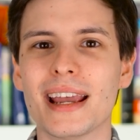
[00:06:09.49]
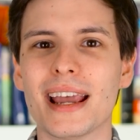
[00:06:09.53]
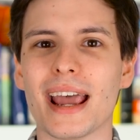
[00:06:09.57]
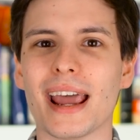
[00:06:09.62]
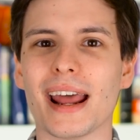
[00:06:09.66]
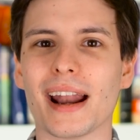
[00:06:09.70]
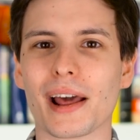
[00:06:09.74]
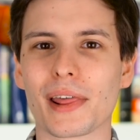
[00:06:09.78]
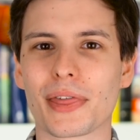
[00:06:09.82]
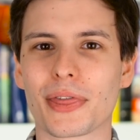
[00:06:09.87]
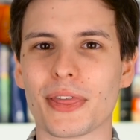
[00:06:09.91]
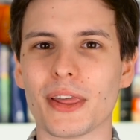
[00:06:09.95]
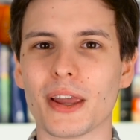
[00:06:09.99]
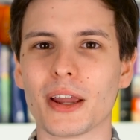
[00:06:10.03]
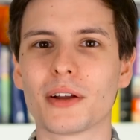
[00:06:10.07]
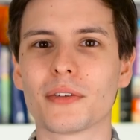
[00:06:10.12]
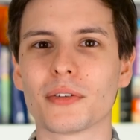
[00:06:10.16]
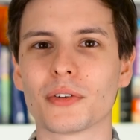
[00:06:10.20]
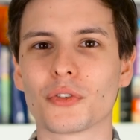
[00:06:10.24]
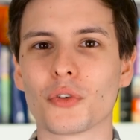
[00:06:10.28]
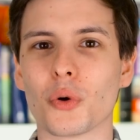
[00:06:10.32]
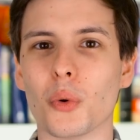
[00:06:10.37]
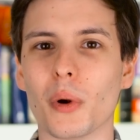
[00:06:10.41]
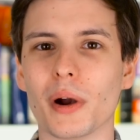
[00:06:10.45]
And I think
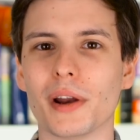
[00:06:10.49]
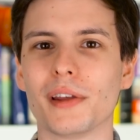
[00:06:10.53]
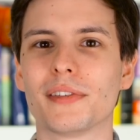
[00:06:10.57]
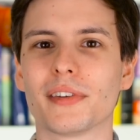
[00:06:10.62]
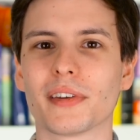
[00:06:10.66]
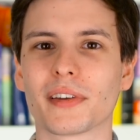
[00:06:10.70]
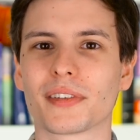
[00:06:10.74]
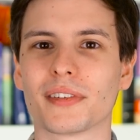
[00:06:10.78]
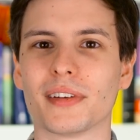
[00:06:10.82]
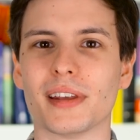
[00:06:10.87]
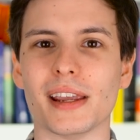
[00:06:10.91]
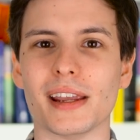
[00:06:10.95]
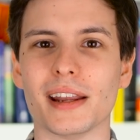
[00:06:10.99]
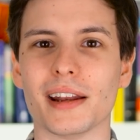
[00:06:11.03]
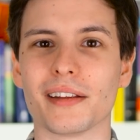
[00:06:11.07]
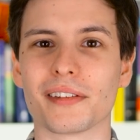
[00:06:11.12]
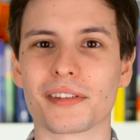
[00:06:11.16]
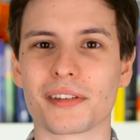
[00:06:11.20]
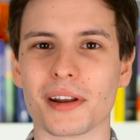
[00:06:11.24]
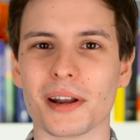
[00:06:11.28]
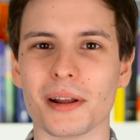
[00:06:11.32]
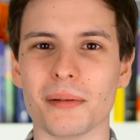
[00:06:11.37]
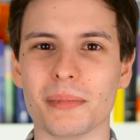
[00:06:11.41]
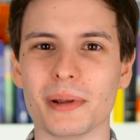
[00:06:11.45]
2016
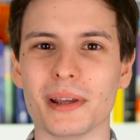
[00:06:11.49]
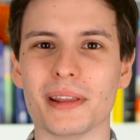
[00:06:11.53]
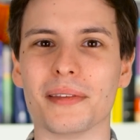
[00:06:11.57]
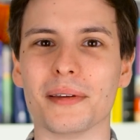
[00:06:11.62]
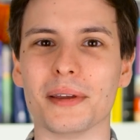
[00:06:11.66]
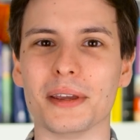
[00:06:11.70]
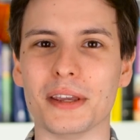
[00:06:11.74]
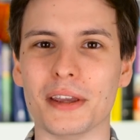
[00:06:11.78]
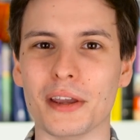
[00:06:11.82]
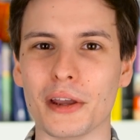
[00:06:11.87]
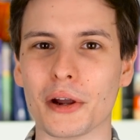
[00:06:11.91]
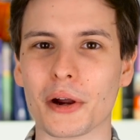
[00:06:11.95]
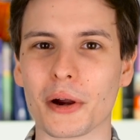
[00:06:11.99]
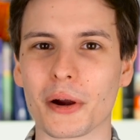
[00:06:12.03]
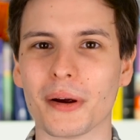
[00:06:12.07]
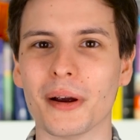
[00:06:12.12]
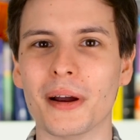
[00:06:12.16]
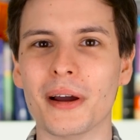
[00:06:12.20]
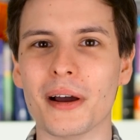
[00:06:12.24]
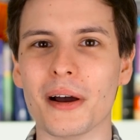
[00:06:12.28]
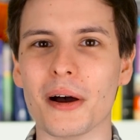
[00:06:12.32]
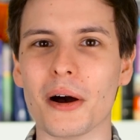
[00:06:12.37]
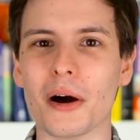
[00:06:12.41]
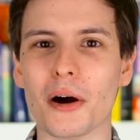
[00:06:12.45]
is gonna be the year
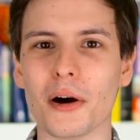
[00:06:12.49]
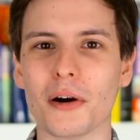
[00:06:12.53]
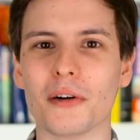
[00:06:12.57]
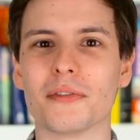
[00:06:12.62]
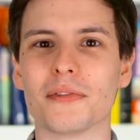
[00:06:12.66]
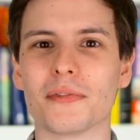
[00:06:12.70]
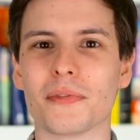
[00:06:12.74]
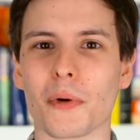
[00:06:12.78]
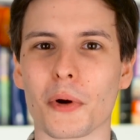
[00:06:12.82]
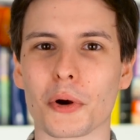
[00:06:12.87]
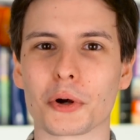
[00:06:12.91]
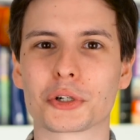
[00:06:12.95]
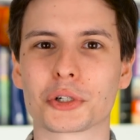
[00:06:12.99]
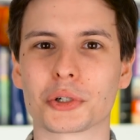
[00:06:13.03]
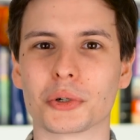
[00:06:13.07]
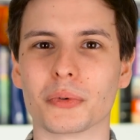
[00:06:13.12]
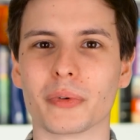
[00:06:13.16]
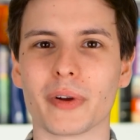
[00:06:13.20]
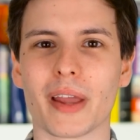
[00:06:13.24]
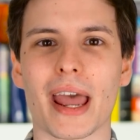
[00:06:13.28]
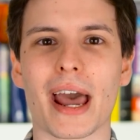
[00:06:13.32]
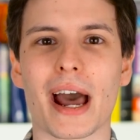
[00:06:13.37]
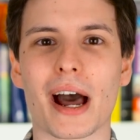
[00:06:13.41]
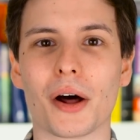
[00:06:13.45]
of virtual
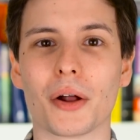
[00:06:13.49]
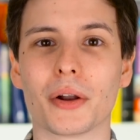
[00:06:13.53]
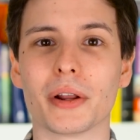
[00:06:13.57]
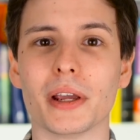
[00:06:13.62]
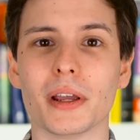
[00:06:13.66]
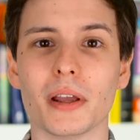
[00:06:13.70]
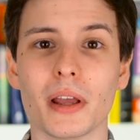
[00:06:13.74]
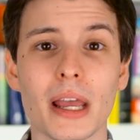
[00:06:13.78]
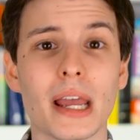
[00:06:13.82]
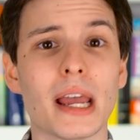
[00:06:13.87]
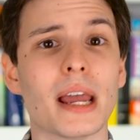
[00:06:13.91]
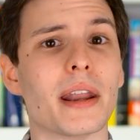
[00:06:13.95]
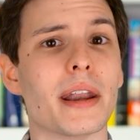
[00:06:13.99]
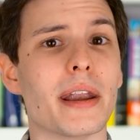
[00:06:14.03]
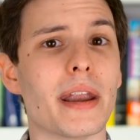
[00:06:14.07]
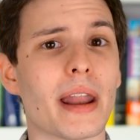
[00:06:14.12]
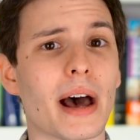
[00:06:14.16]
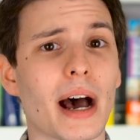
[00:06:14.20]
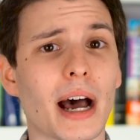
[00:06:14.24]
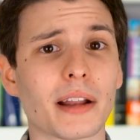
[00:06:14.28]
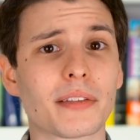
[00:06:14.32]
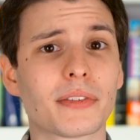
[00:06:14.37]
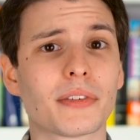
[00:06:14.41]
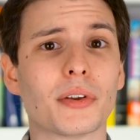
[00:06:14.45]
reality.
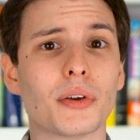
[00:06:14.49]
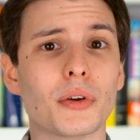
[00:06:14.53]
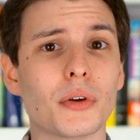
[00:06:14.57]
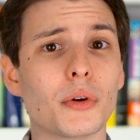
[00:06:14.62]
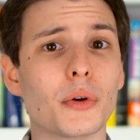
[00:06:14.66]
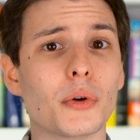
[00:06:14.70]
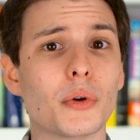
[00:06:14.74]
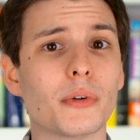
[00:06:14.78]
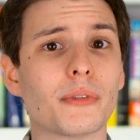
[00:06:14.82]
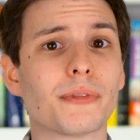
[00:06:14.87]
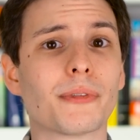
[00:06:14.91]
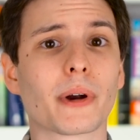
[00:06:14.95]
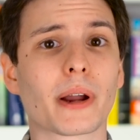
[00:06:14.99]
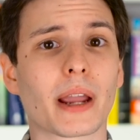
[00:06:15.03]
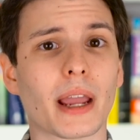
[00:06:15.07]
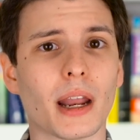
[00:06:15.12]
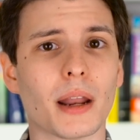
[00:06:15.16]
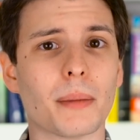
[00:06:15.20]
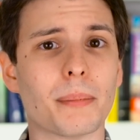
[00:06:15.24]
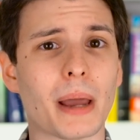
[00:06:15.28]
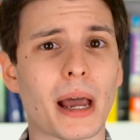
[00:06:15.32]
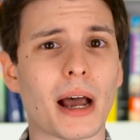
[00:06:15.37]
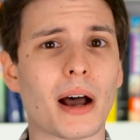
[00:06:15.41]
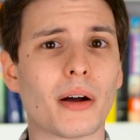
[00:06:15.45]
Not to
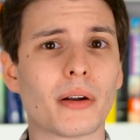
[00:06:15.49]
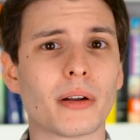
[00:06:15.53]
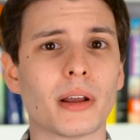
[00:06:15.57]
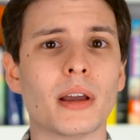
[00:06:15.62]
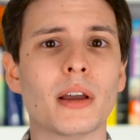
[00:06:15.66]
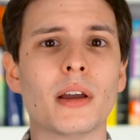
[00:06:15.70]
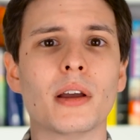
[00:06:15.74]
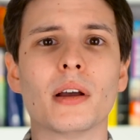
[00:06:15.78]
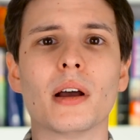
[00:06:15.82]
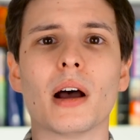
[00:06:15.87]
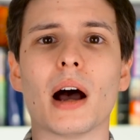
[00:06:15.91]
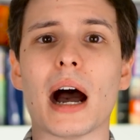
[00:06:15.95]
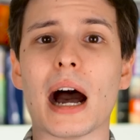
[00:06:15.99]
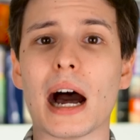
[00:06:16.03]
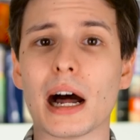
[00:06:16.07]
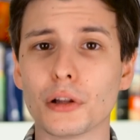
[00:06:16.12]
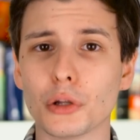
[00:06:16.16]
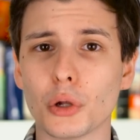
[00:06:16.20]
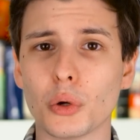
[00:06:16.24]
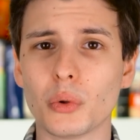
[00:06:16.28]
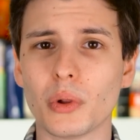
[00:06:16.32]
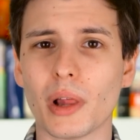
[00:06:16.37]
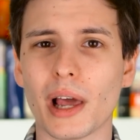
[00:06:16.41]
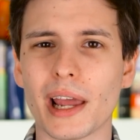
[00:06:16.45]
forget about
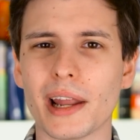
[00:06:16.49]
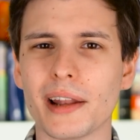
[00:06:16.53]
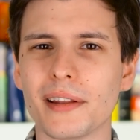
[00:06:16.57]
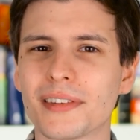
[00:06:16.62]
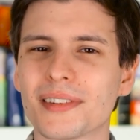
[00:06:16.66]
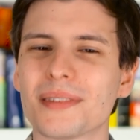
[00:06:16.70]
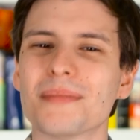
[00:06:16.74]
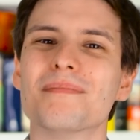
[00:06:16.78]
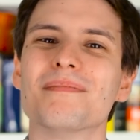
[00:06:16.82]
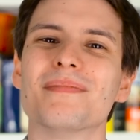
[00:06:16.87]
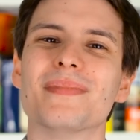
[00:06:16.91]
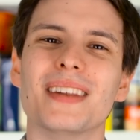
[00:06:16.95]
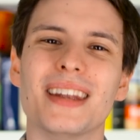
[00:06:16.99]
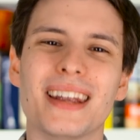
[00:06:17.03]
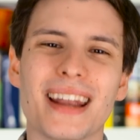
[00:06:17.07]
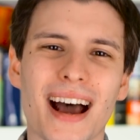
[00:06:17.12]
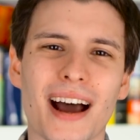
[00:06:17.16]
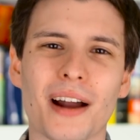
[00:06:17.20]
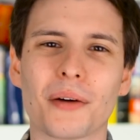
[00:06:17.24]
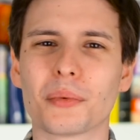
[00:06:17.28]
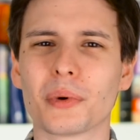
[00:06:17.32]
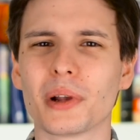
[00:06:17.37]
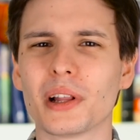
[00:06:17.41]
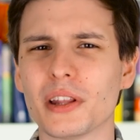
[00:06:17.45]
HoloLens,
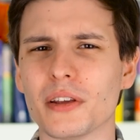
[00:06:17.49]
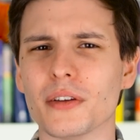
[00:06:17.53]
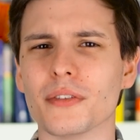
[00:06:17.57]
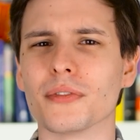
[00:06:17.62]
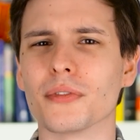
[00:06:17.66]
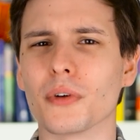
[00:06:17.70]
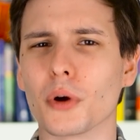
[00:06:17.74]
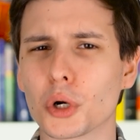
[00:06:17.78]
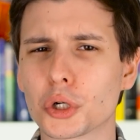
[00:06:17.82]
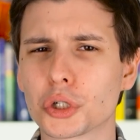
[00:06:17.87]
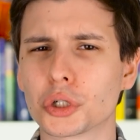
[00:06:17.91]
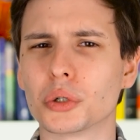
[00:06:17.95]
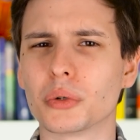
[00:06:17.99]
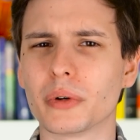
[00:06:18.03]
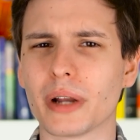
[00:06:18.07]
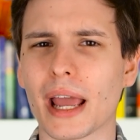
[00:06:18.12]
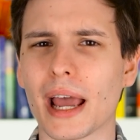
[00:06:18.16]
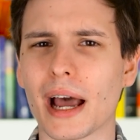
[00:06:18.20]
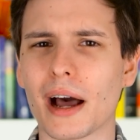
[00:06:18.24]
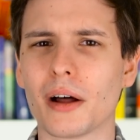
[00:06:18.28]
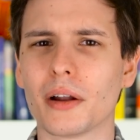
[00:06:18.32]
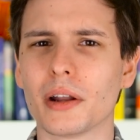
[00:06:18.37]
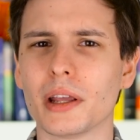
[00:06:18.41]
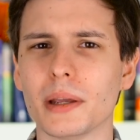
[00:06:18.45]
not really virtual
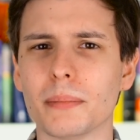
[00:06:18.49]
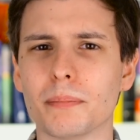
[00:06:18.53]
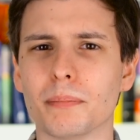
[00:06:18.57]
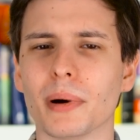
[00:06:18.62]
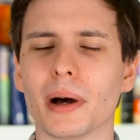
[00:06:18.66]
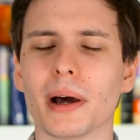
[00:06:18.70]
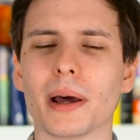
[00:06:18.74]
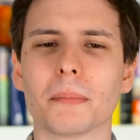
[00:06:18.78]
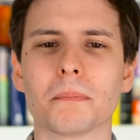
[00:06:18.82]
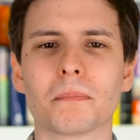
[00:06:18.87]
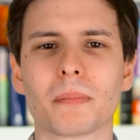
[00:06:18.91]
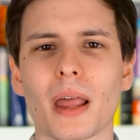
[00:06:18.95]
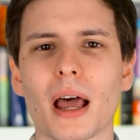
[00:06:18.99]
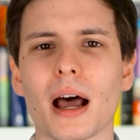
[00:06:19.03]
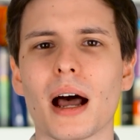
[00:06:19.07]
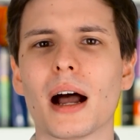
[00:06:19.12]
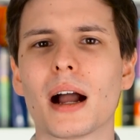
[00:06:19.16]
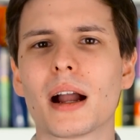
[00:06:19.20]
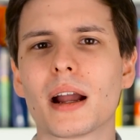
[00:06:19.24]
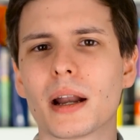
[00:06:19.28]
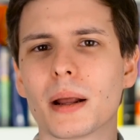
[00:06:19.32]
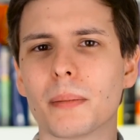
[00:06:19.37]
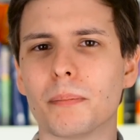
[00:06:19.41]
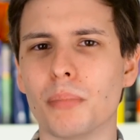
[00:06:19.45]
reality, but
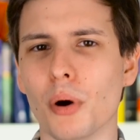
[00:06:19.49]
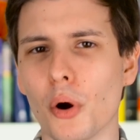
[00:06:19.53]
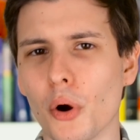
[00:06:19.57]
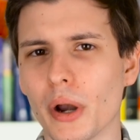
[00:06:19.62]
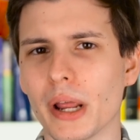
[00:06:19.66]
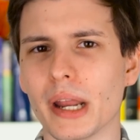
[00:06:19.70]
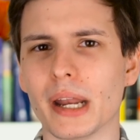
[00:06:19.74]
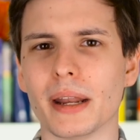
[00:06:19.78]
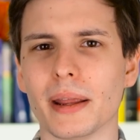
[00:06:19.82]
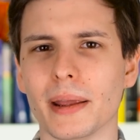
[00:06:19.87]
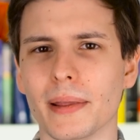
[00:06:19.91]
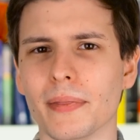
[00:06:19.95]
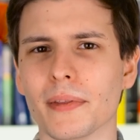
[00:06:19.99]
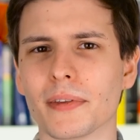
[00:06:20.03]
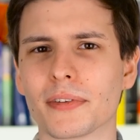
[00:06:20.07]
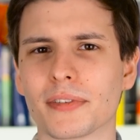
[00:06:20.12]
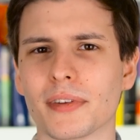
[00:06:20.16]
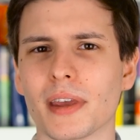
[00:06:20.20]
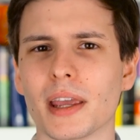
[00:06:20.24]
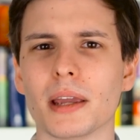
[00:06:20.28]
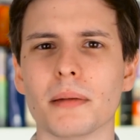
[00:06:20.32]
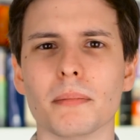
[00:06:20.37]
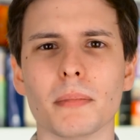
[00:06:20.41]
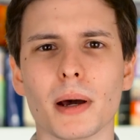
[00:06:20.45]
I'm gonna put it in the
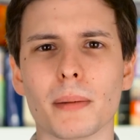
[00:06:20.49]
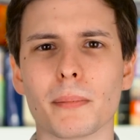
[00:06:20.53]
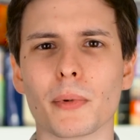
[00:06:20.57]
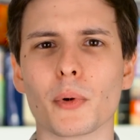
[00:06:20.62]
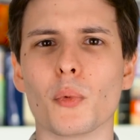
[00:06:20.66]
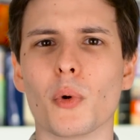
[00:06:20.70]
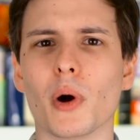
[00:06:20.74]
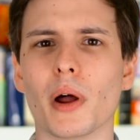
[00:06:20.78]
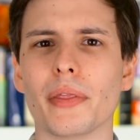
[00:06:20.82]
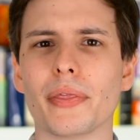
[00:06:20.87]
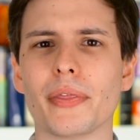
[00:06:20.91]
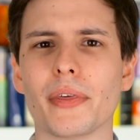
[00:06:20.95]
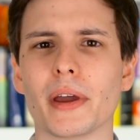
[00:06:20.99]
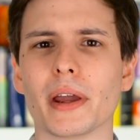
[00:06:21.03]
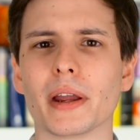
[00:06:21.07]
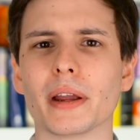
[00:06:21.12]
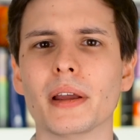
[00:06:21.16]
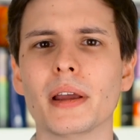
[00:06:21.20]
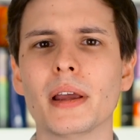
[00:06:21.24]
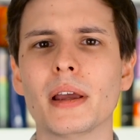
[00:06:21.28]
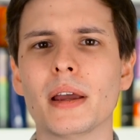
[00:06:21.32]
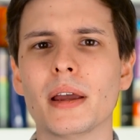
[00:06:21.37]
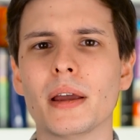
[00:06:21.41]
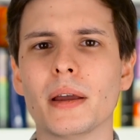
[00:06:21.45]
same number one thing.